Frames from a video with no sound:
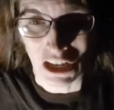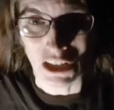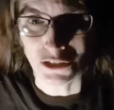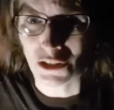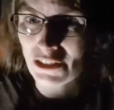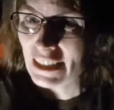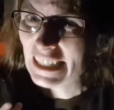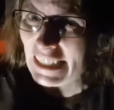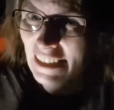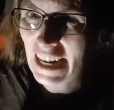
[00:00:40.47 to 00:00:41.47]
So the
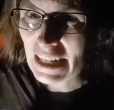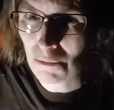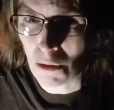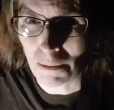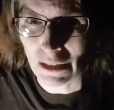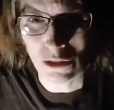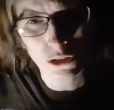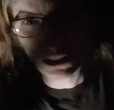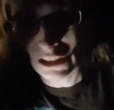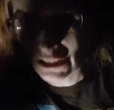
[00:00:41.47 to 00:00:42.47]
teeny tiny woman
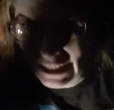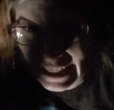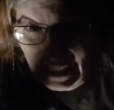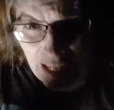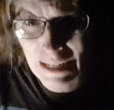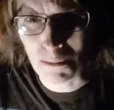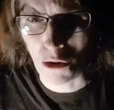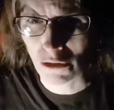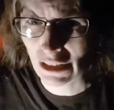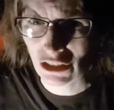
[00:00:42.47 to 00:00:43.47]
looked at the teeny tiny
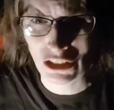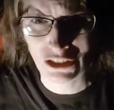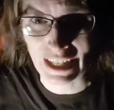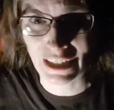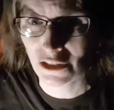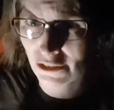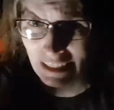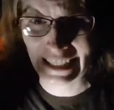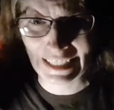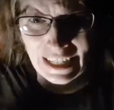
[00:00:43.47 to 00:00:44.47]
bone, and she said in her
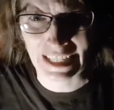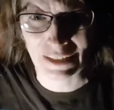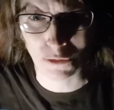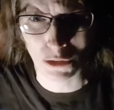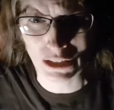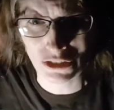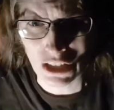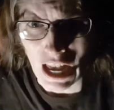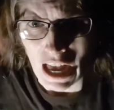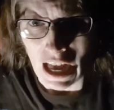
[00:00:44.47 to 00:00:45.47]
teeny tiny voice,
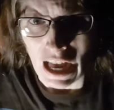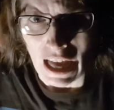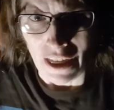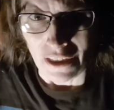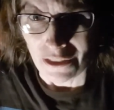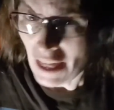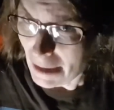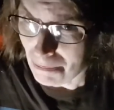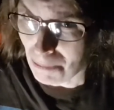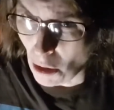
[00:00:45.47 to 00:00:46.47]

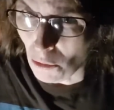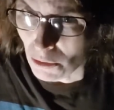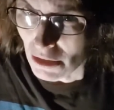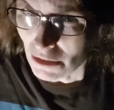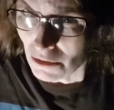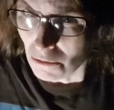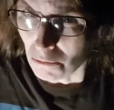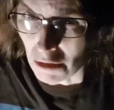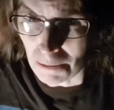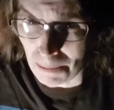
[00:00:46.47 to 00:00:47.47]
"That bone
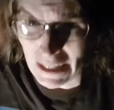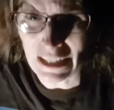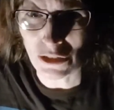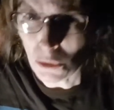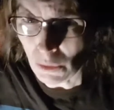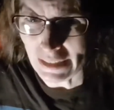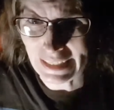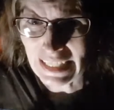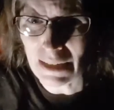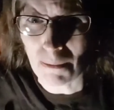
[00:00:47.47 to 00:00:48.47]
would be good
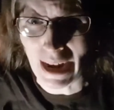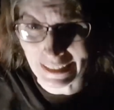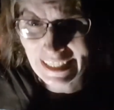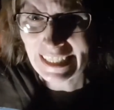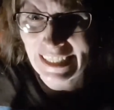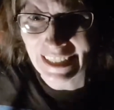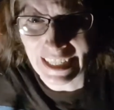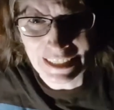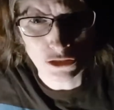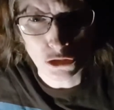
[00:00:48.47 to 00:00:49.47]
in my teeny
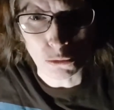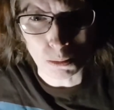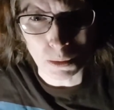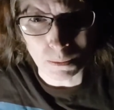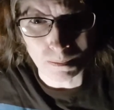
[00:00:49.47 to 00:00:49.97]
tiny soup."